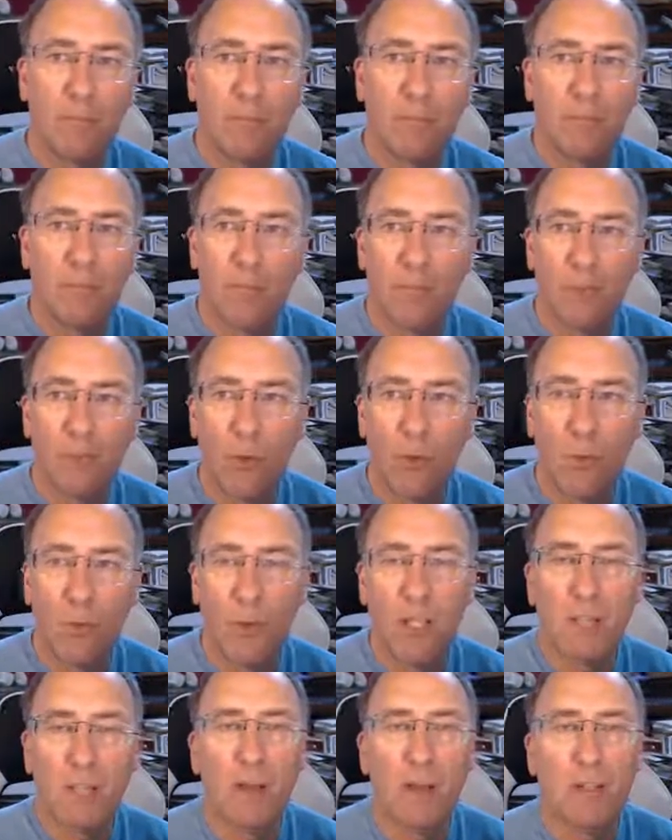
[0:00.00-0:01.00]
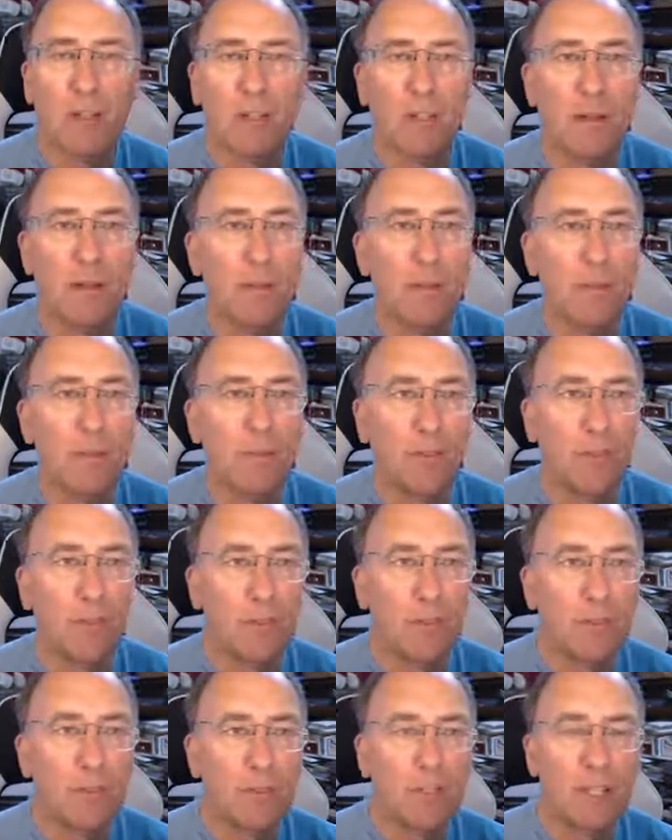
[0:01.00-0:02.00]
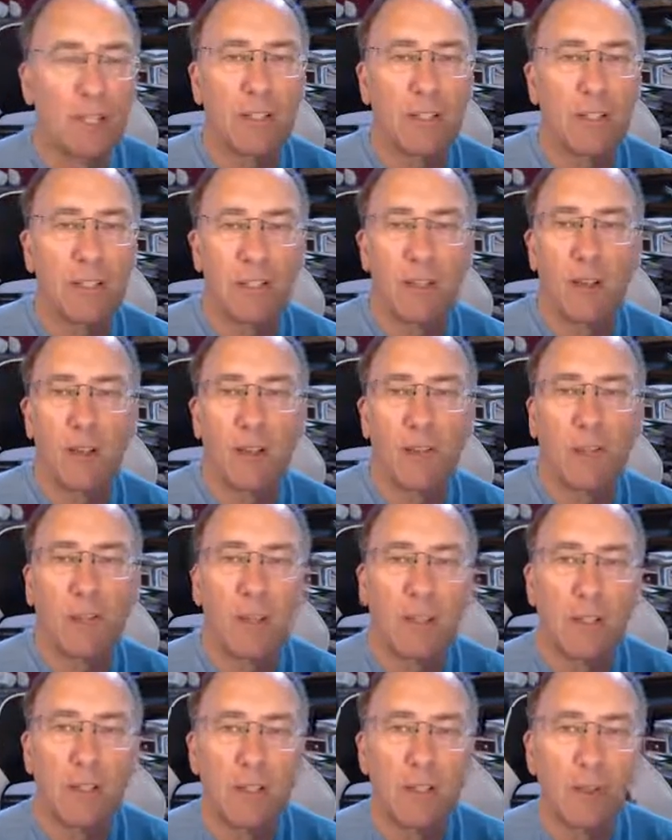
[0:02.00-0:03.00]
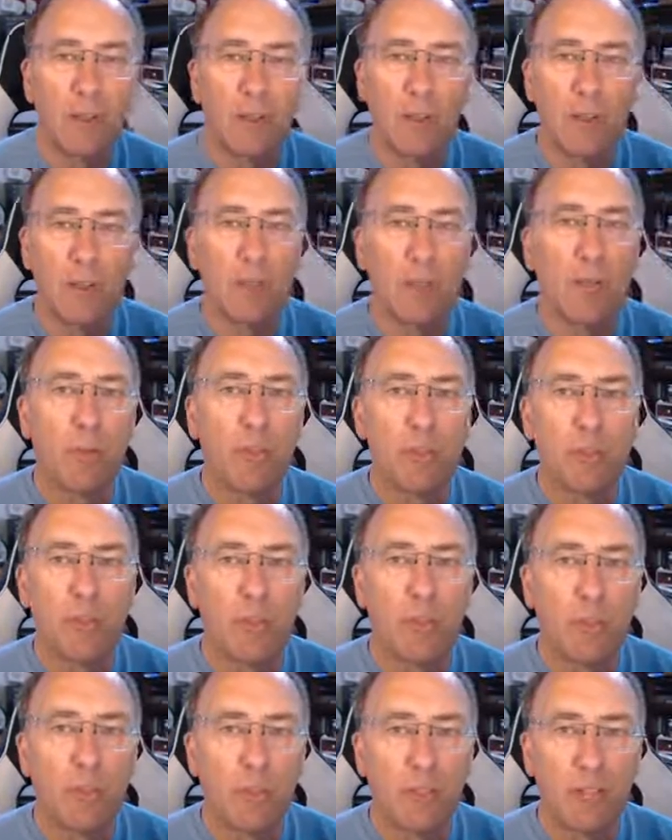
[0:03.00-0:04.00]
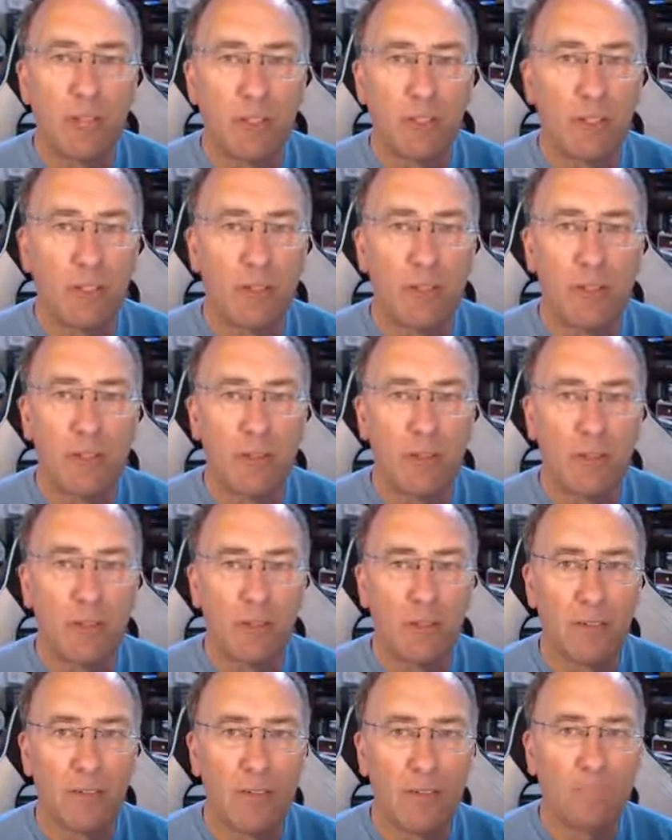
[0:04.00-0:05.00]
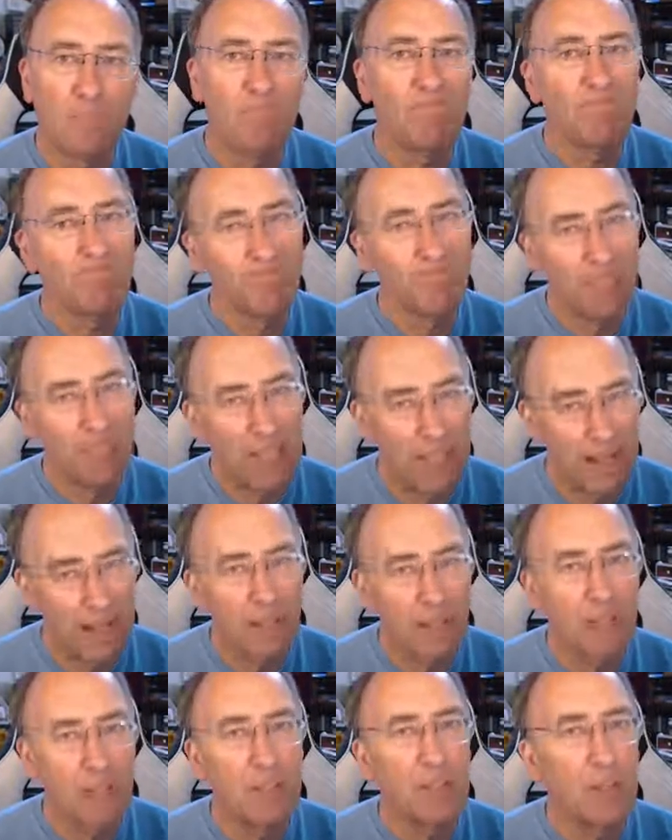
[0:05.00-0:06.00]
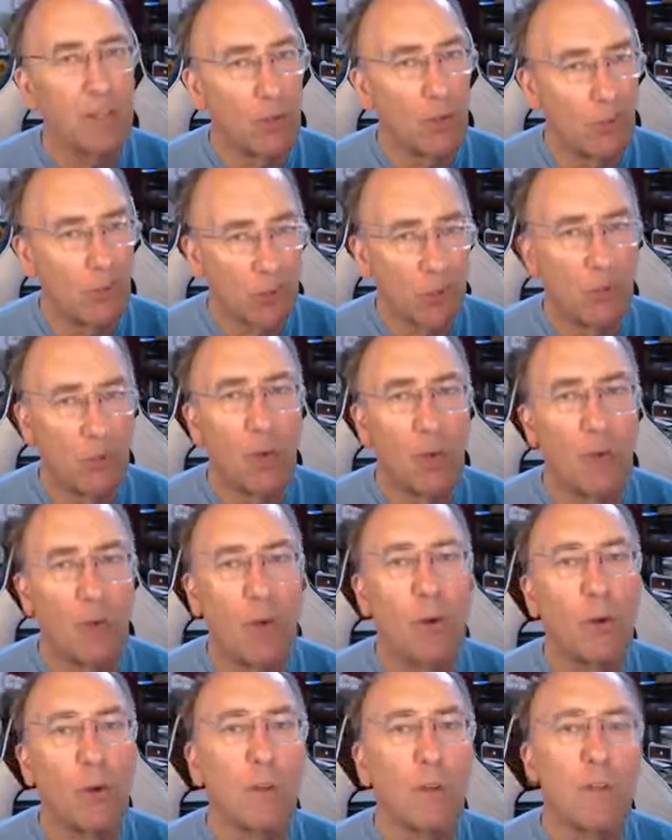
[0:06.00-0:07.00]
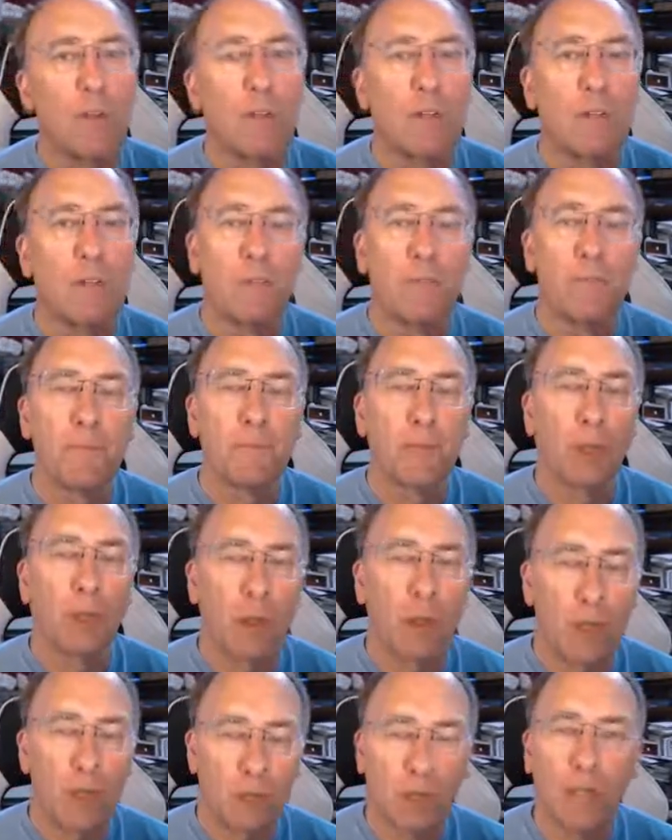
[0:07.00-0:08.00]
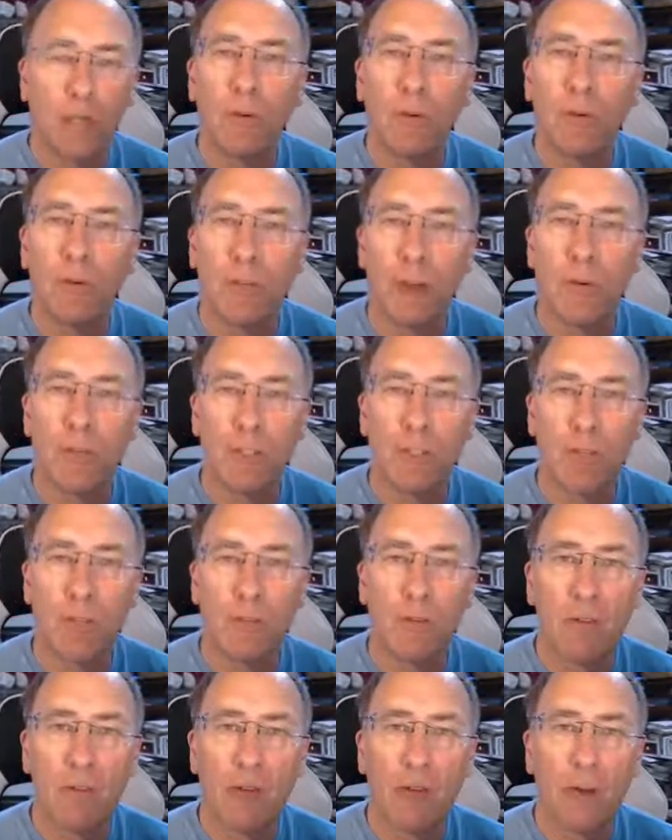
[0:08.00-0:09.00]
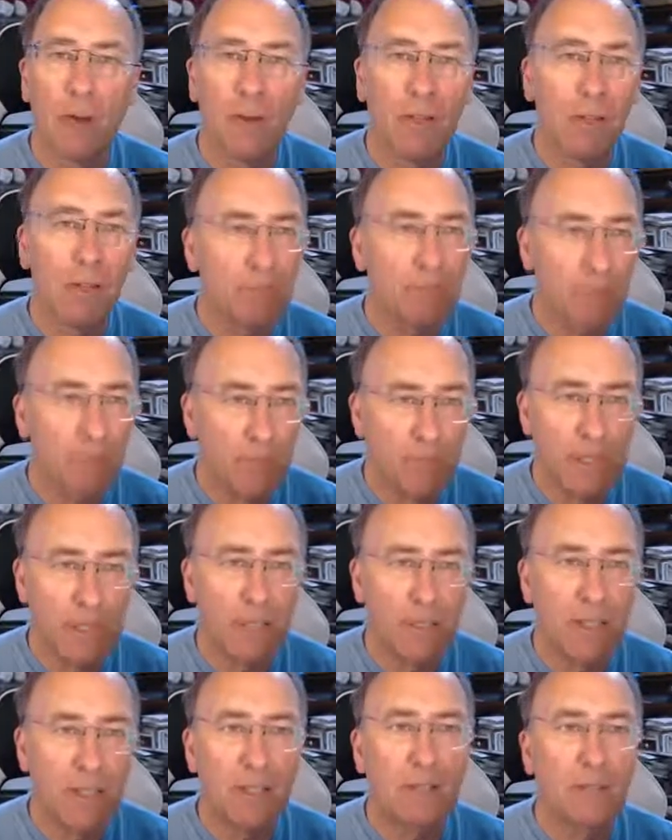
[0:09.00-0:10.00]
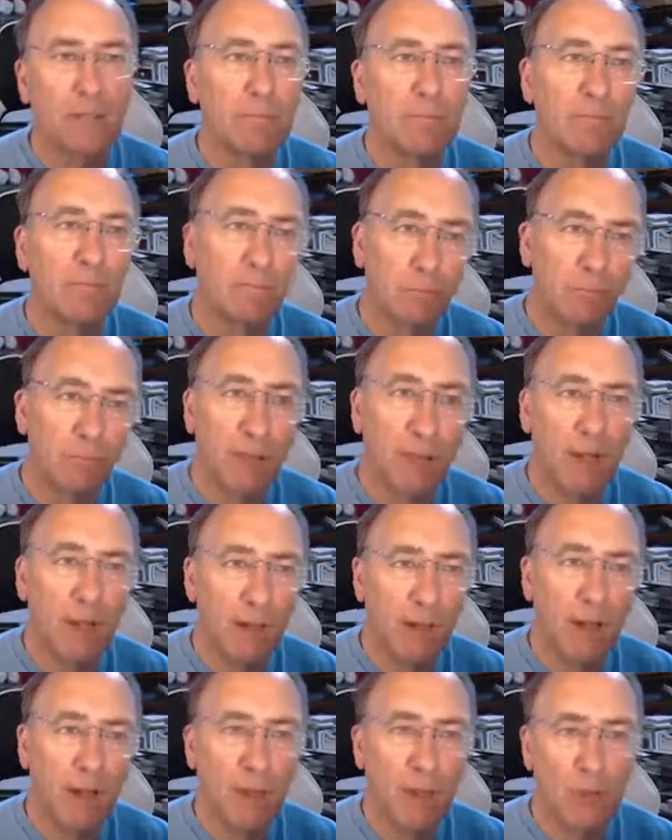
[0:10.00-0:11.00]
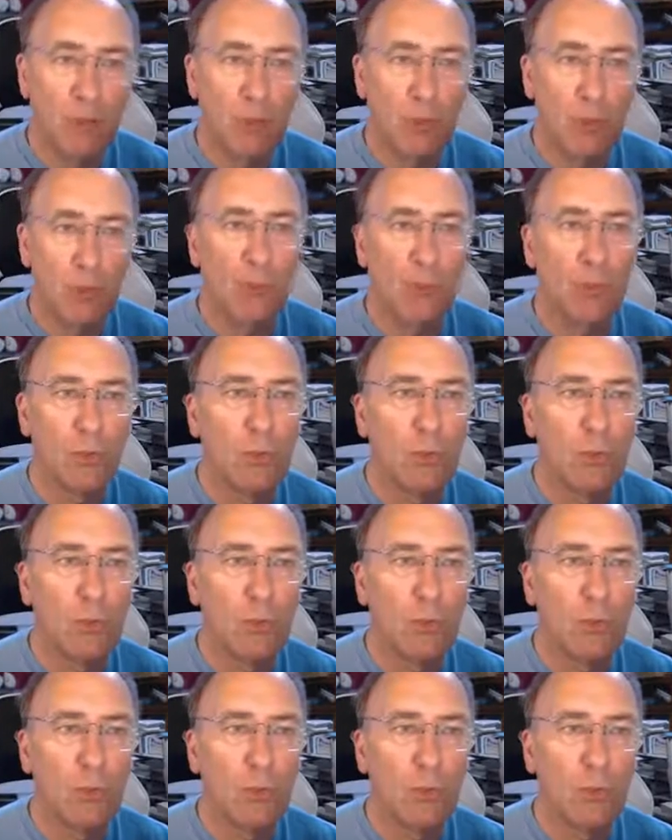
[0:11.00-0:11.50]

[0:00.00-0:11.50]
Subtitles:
"Don't waste my time, kid stuff." The first president who's actually turned around and said, "Yeah, there's a lot going on. A lot of people know stuff about it. Big deal, but I'm not sure."